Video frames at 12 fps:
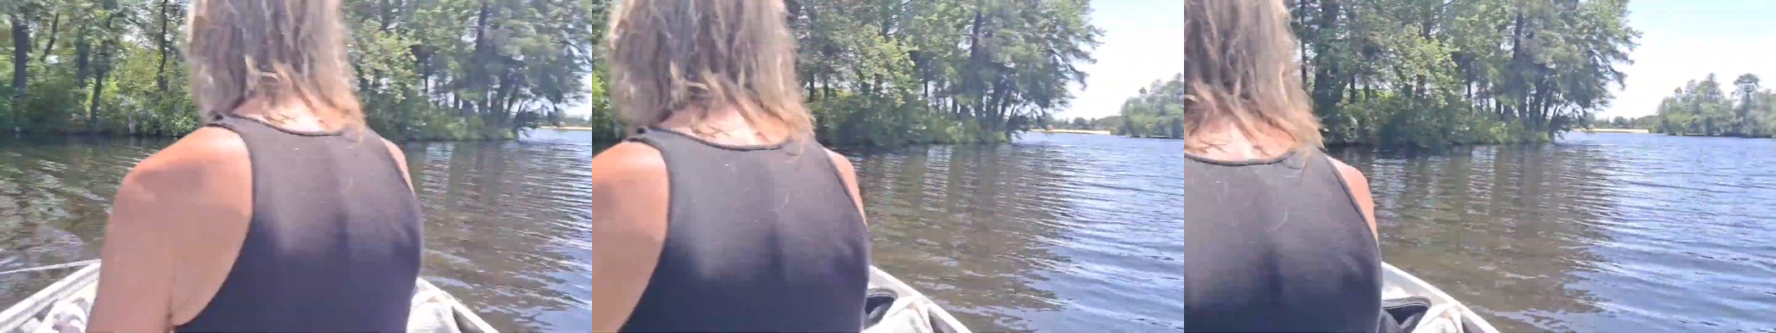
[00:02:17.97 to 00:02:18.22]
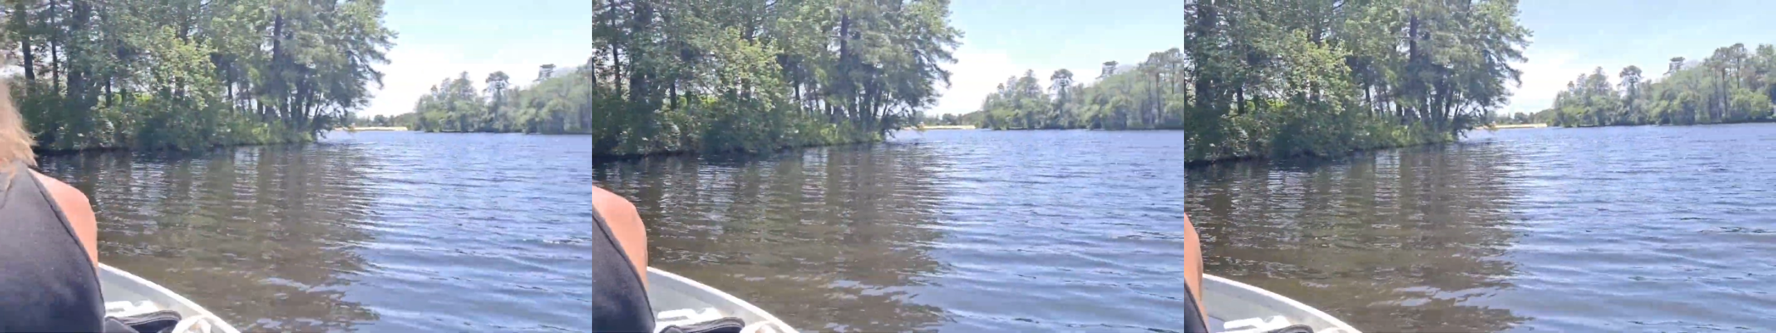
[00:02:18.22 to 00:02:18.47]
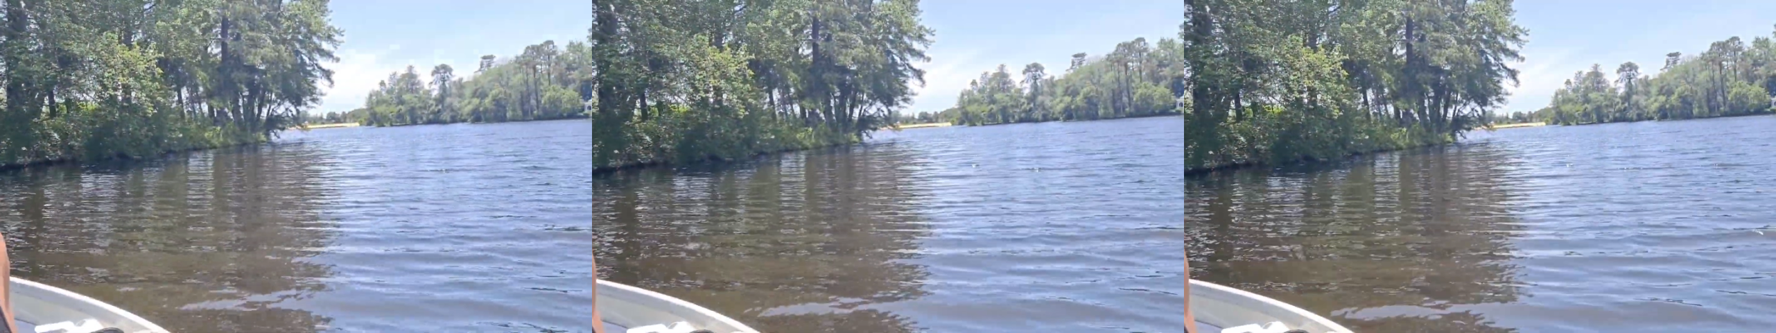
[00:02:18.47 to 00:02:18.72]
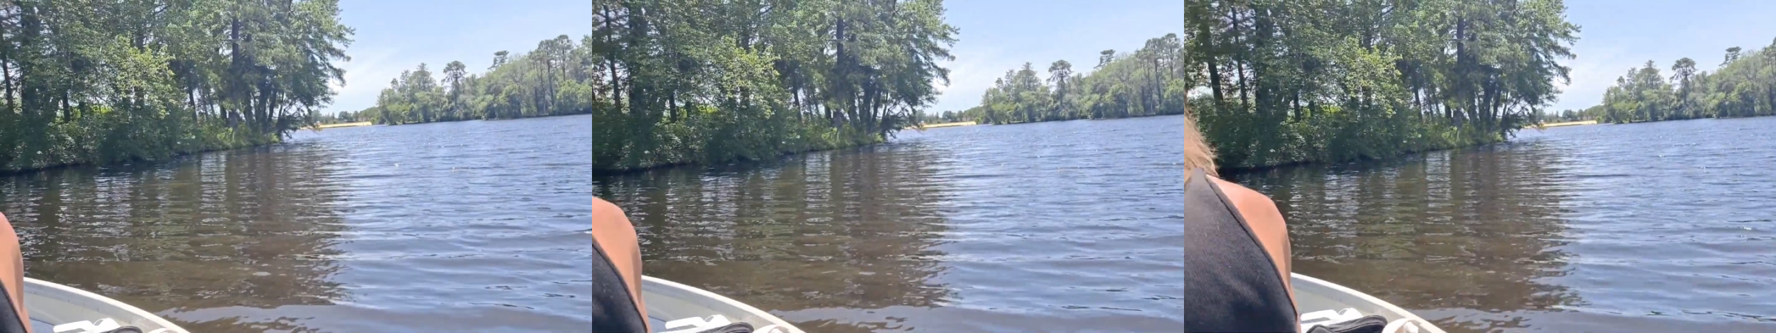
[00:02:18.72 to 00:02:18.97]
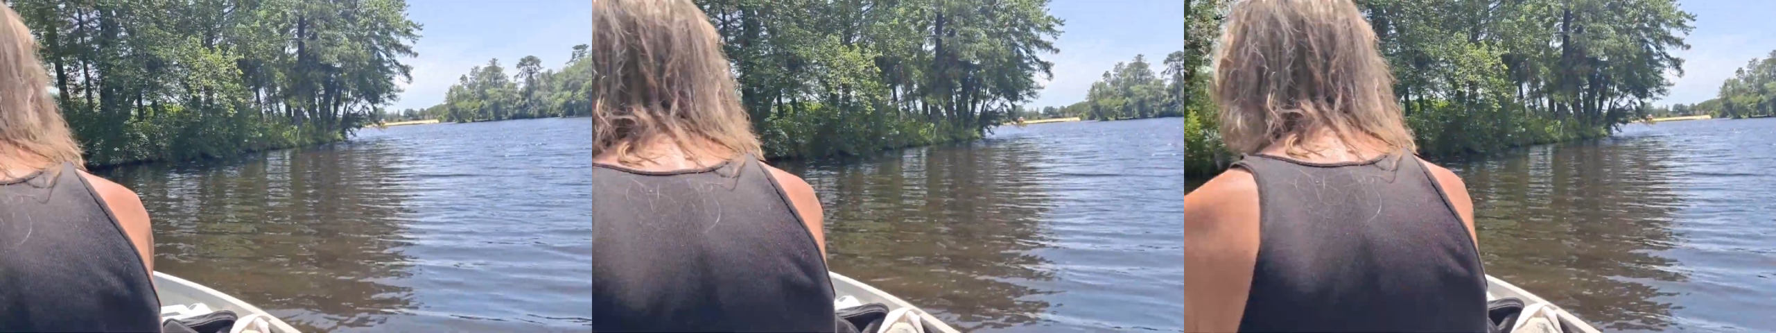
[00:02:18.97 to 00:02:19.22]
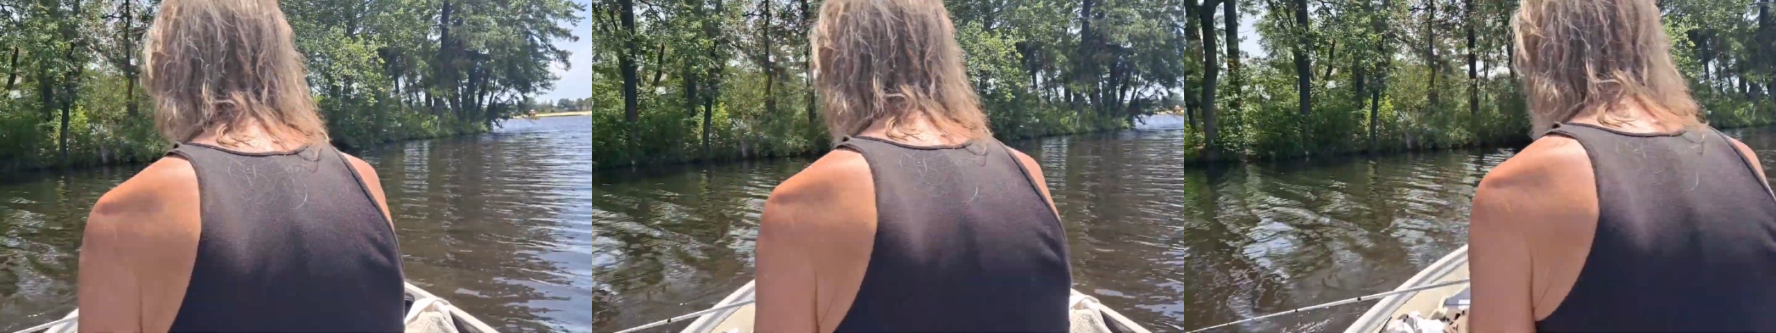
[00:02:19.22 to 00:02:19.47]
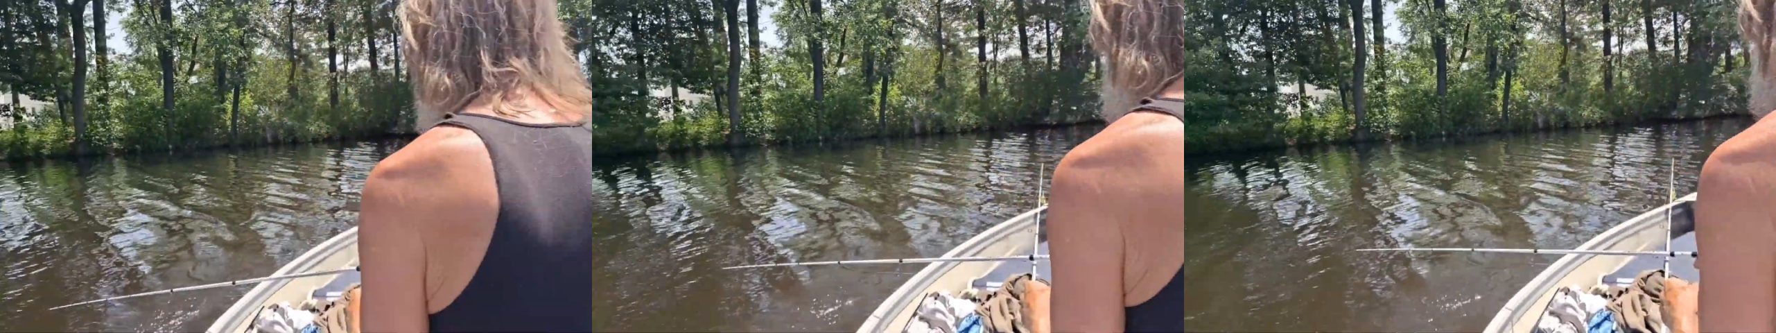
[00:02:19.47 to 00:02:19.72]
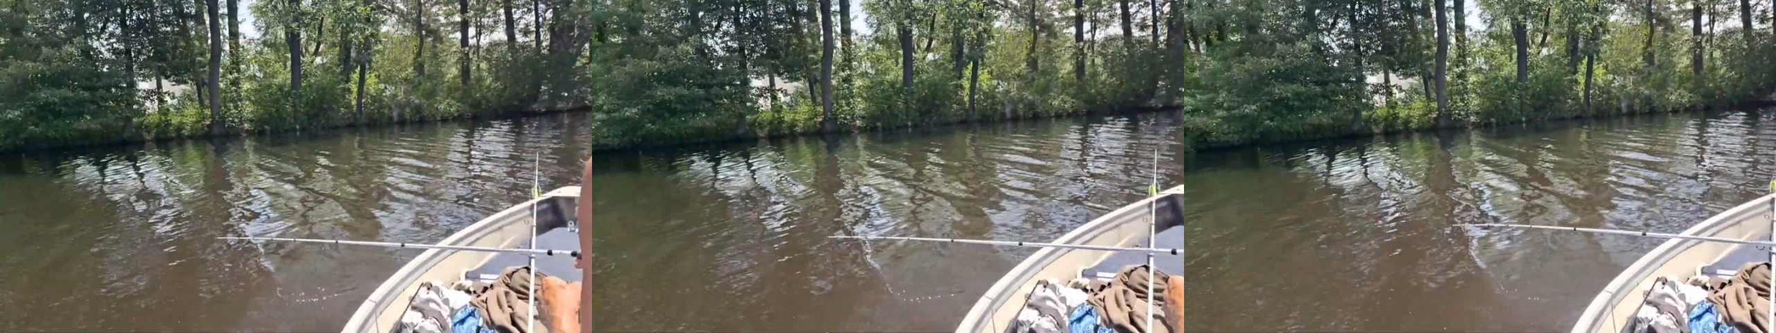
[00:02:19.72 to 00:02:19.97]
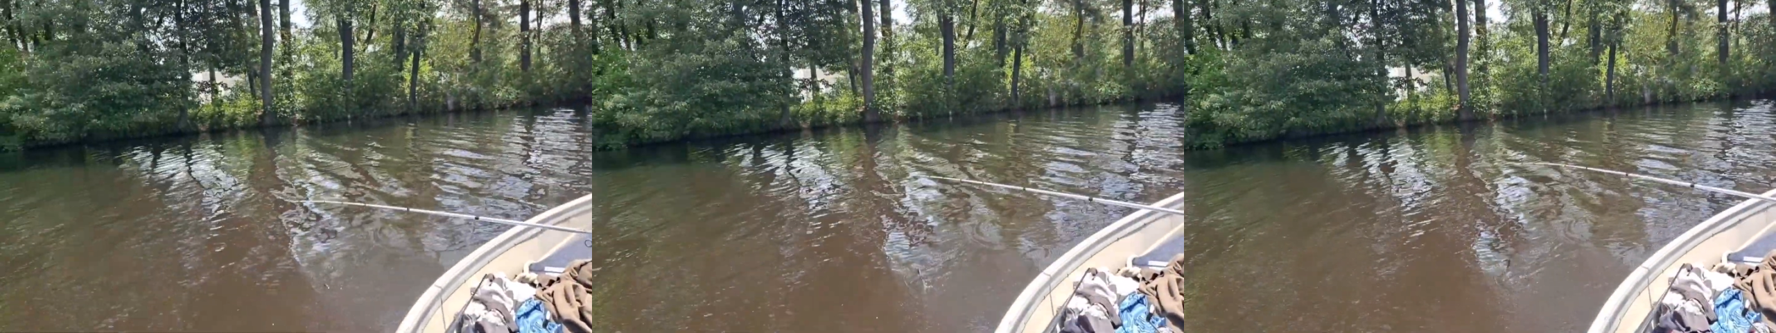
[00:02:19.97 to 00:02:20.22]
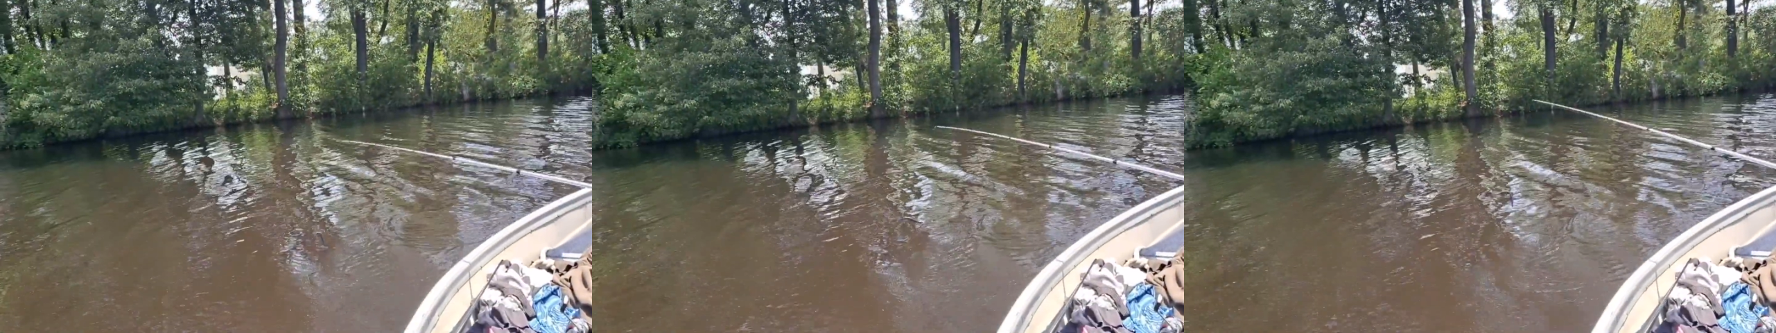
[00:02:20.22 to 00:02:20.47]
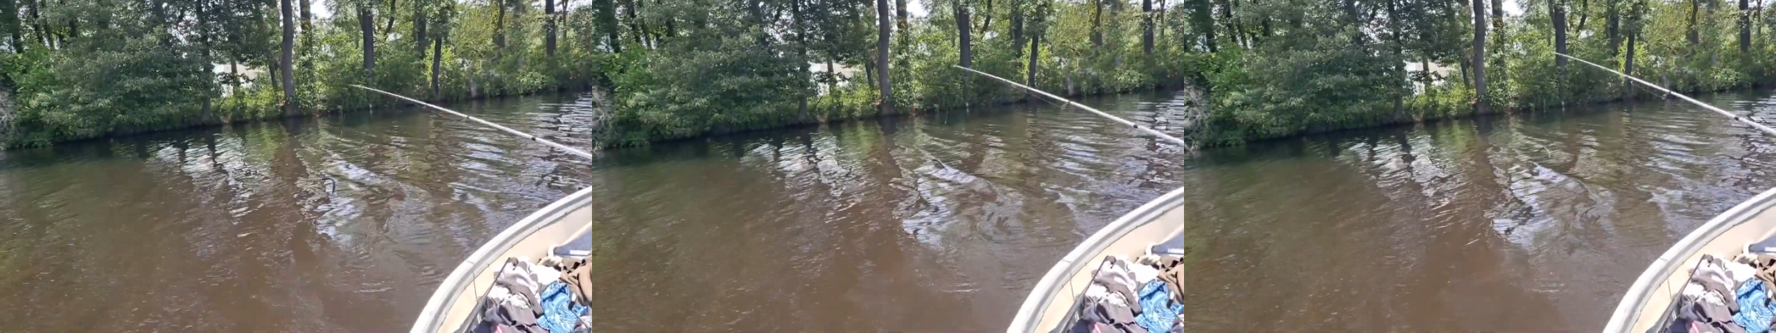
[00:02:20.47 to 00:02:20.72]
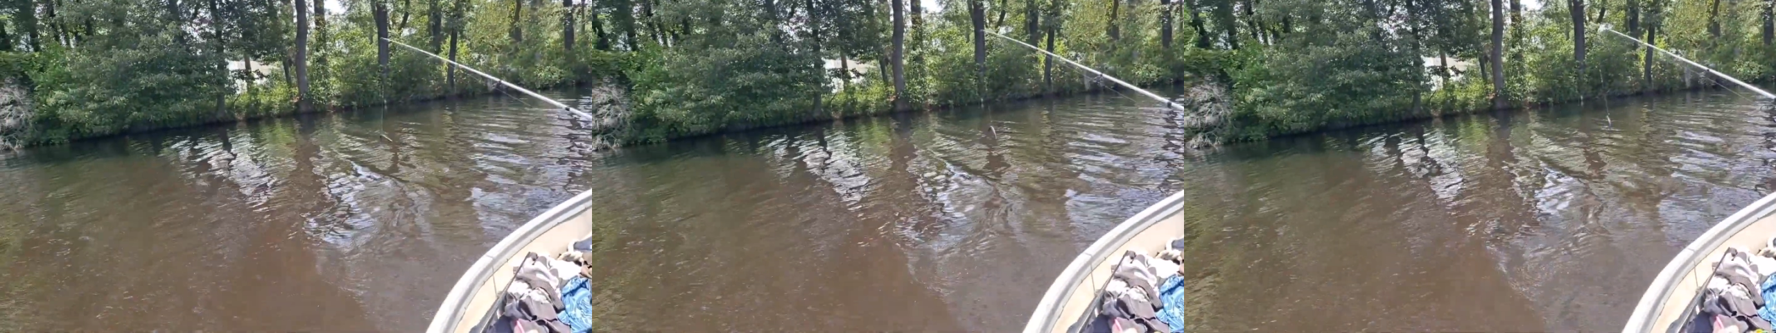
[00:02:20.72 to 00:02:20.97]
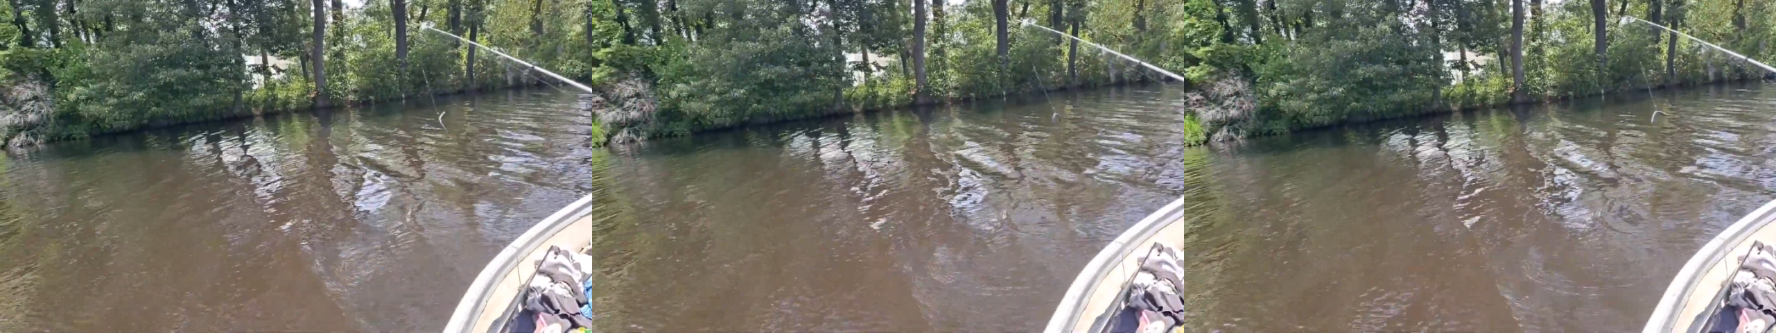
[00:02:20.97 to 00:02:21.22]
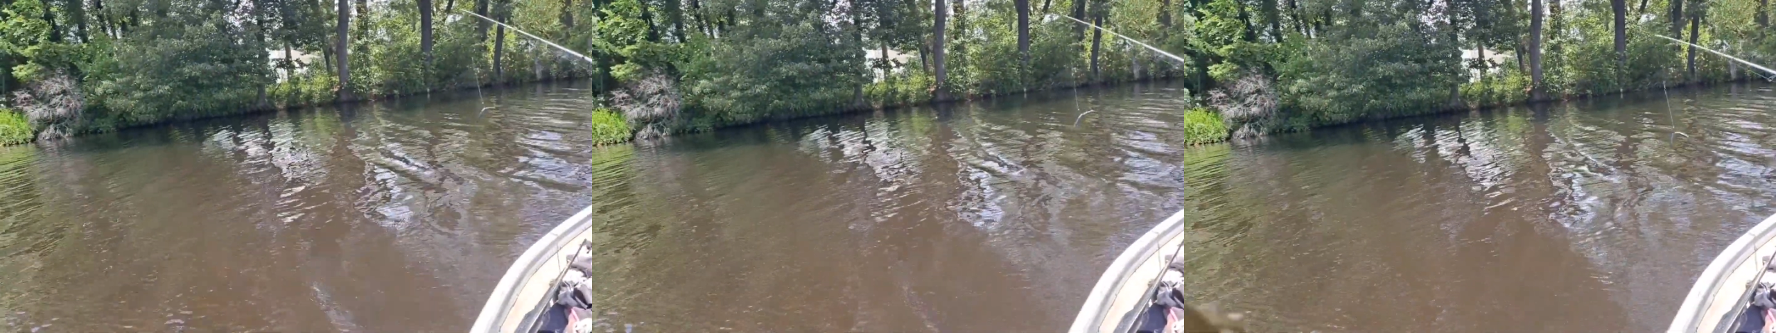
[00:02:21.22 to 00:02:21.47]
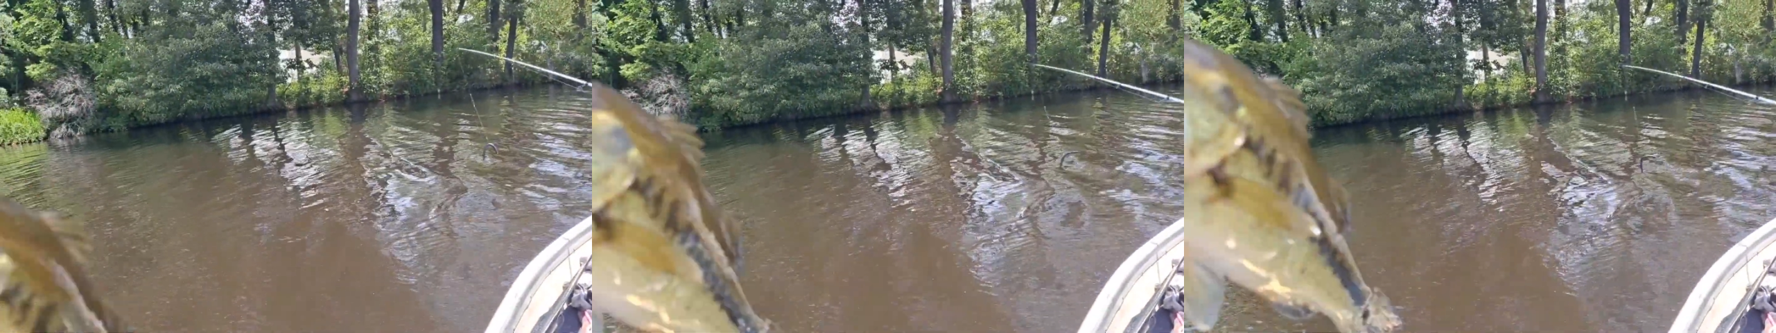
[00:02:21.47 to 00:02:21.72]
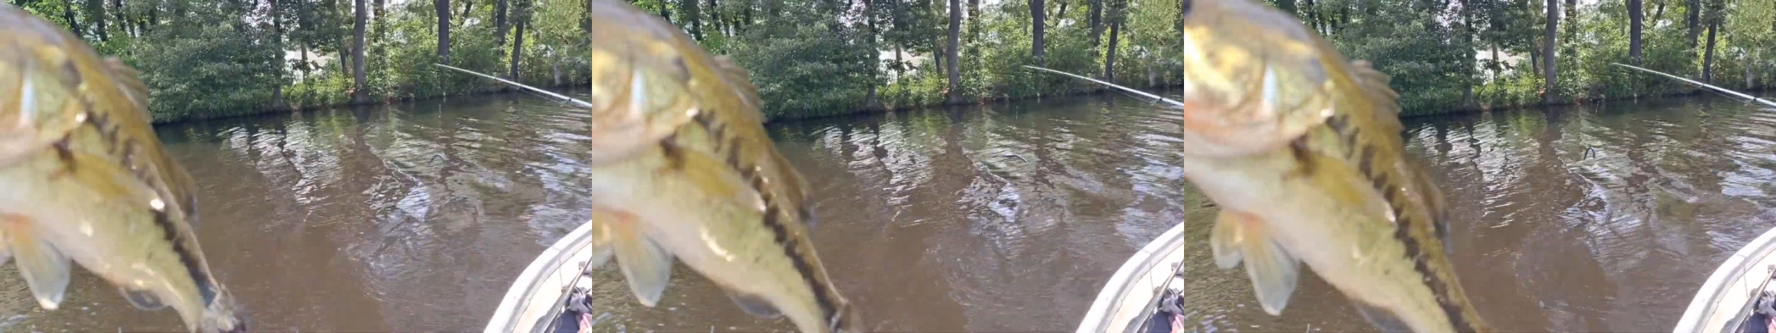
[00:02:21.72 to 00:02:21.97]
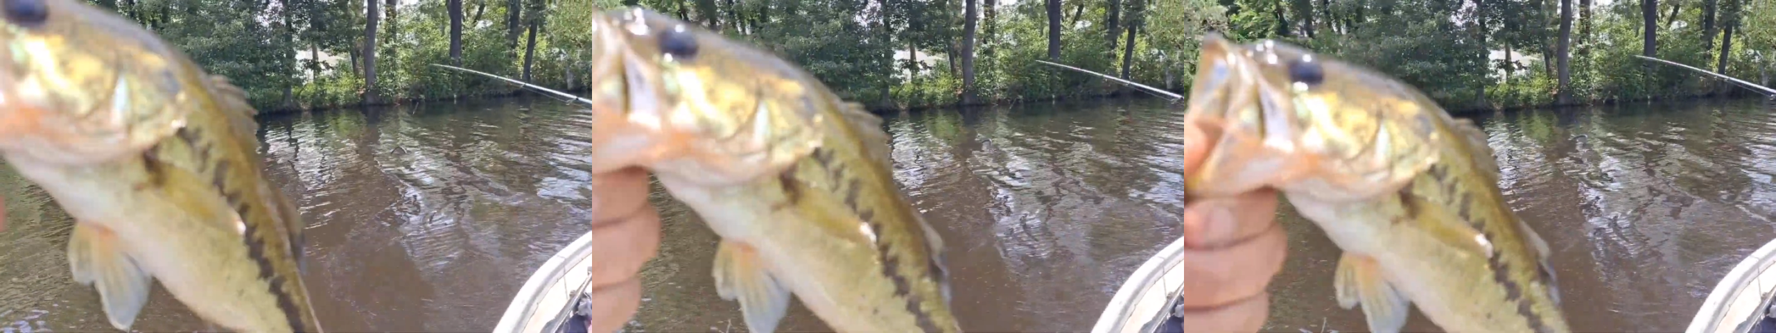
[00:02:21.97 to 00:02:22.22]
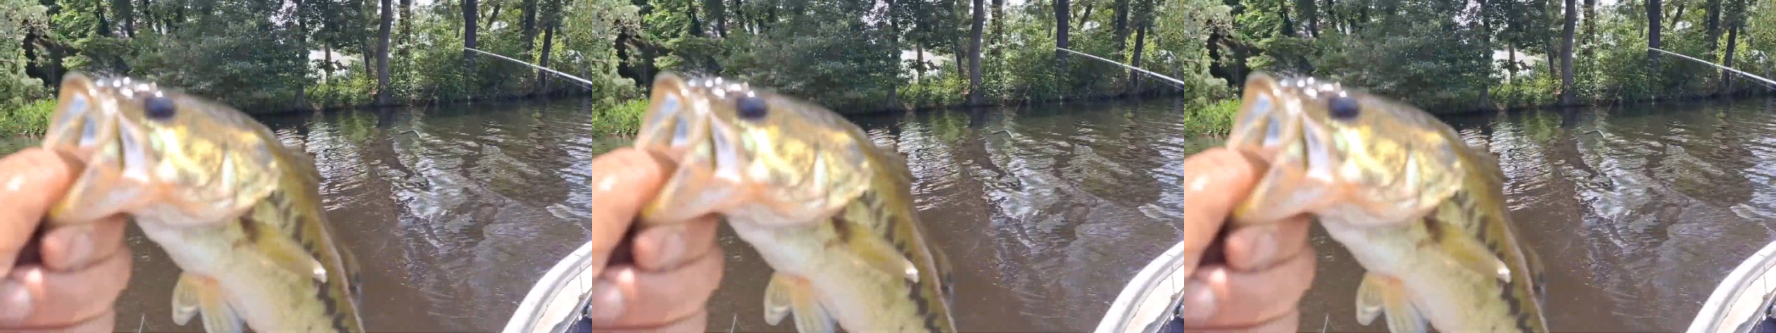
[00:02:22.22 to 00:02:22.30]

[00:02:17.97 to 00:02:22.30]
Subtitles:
Nobody's mouth can be seen.